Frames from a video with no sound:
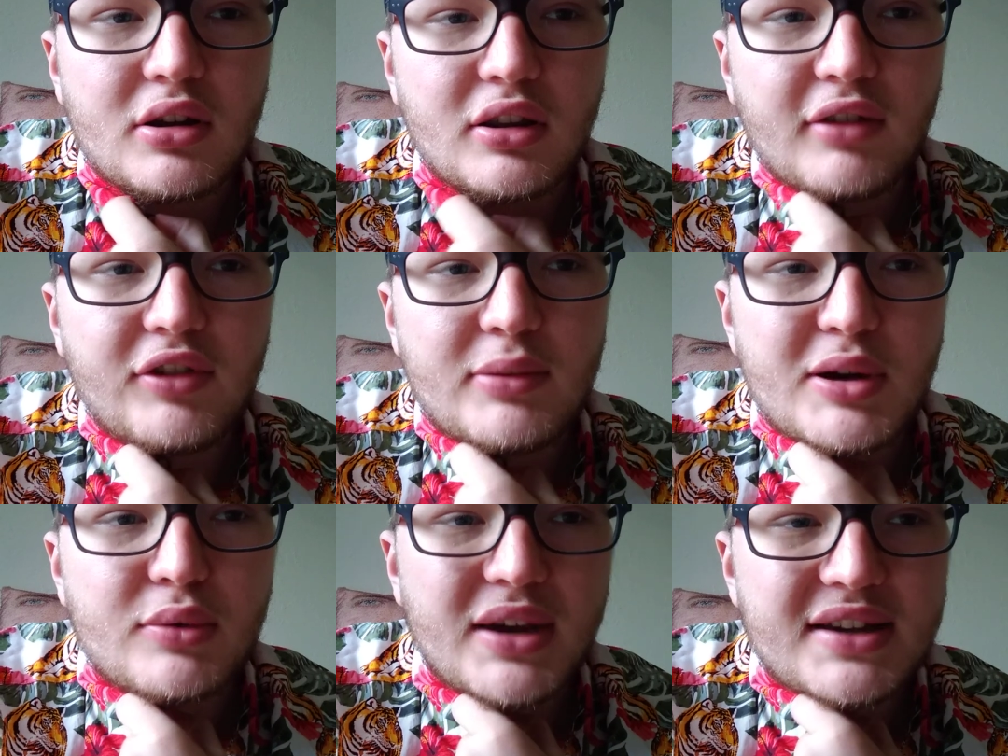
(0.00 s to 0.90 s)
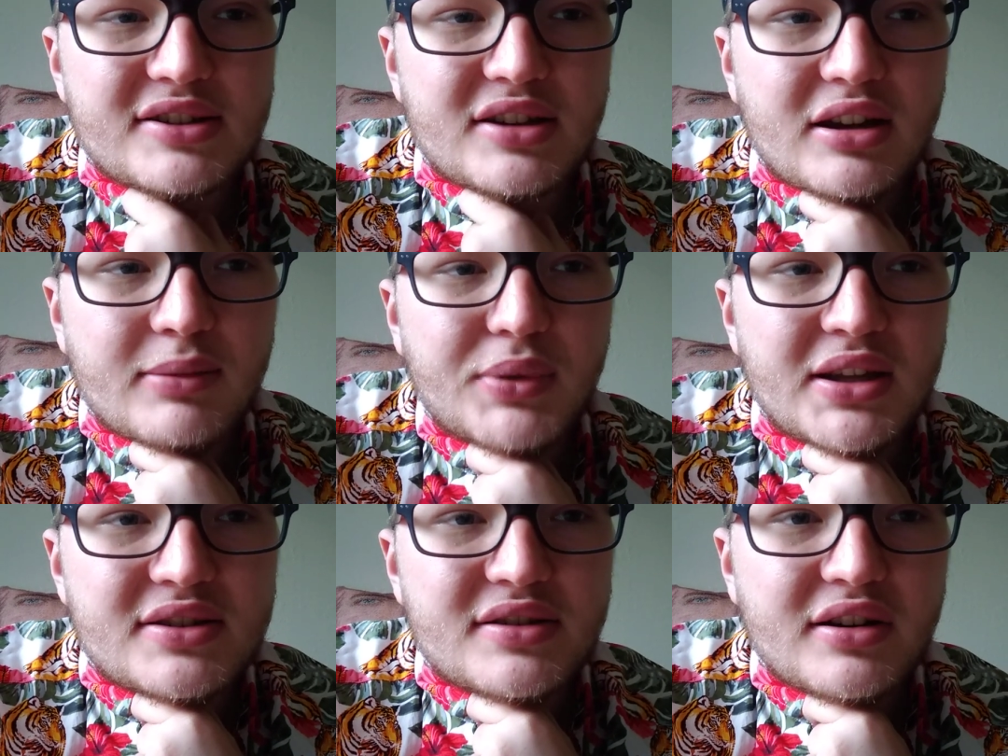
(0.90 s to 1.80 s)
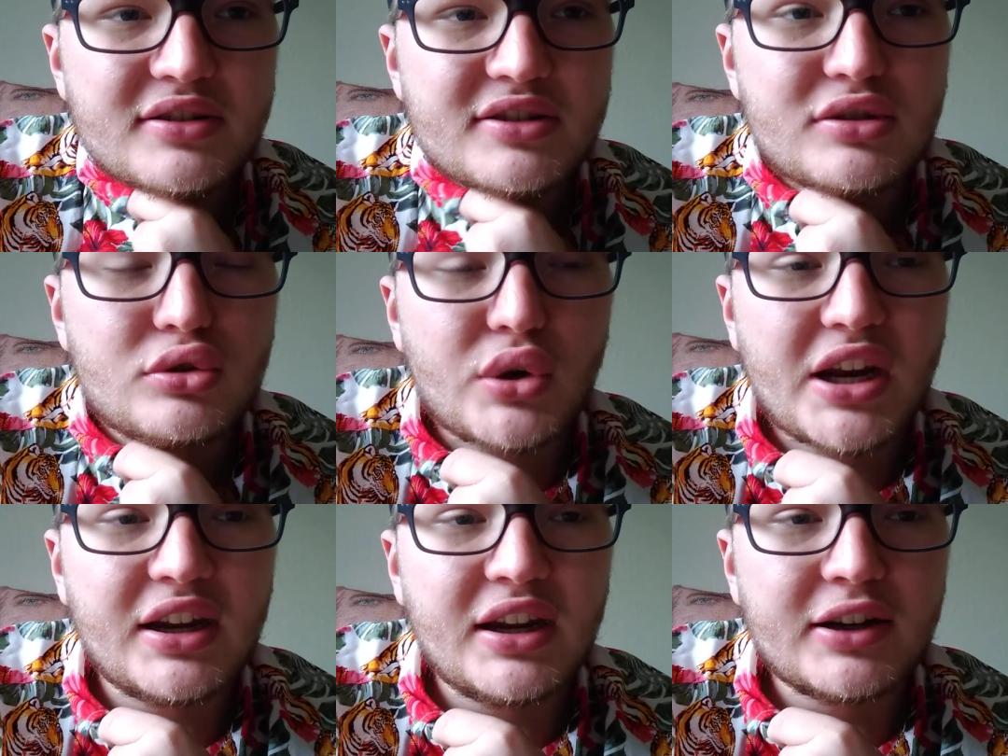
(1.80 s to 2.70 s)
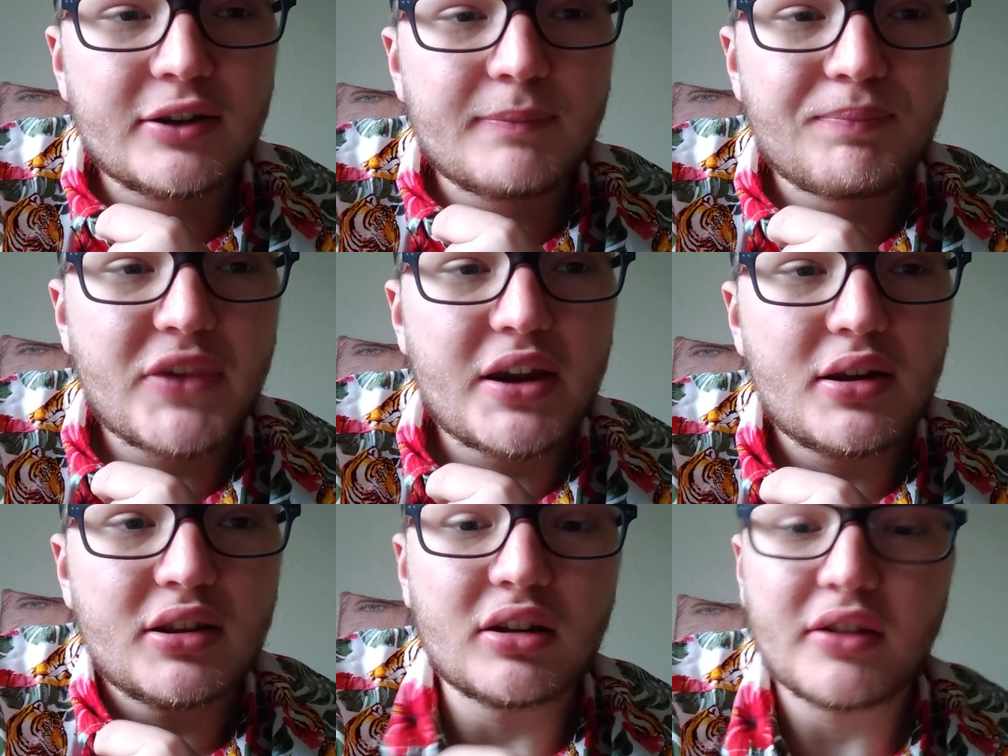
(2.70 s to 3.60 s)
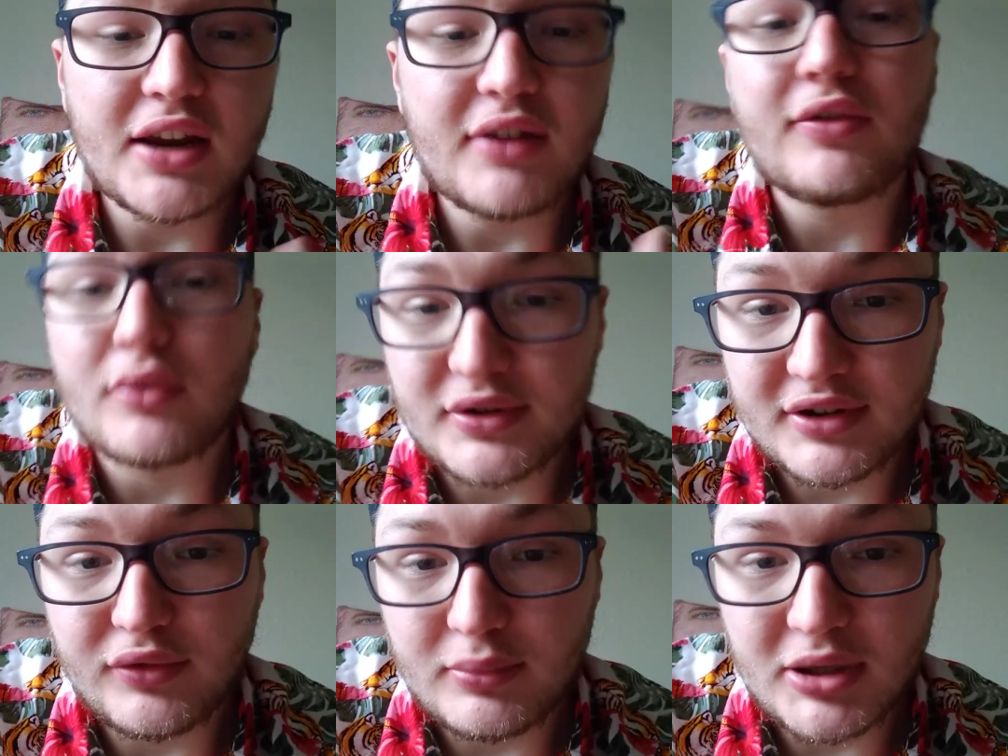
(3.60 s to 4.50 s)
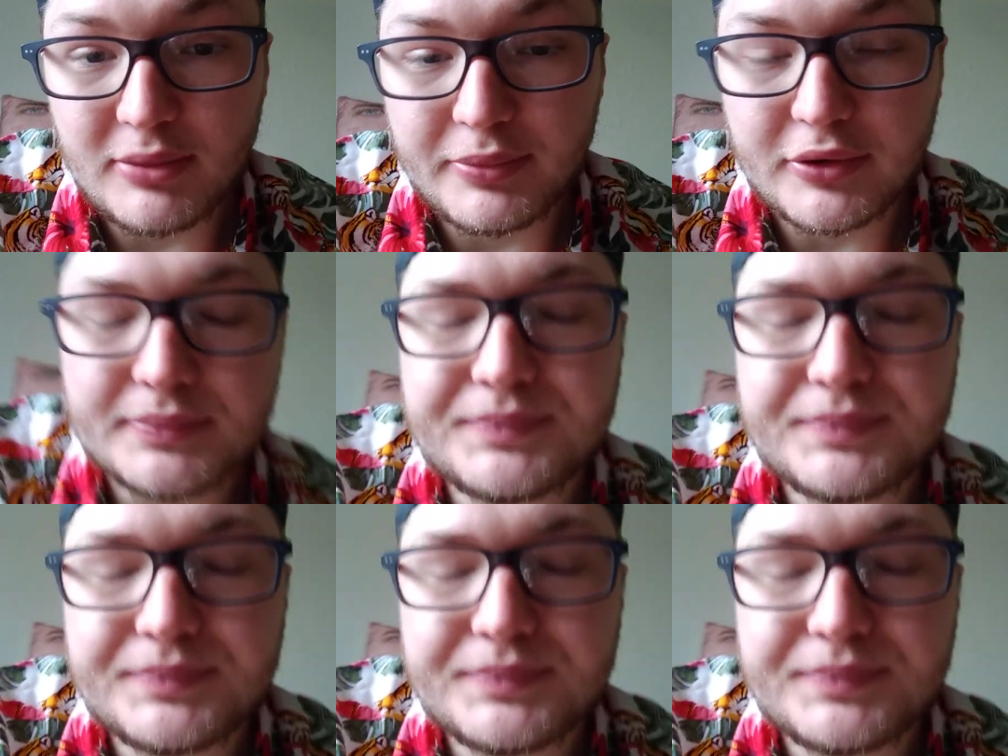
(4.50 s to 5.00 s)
The female wakes up and starts draining the life force from people.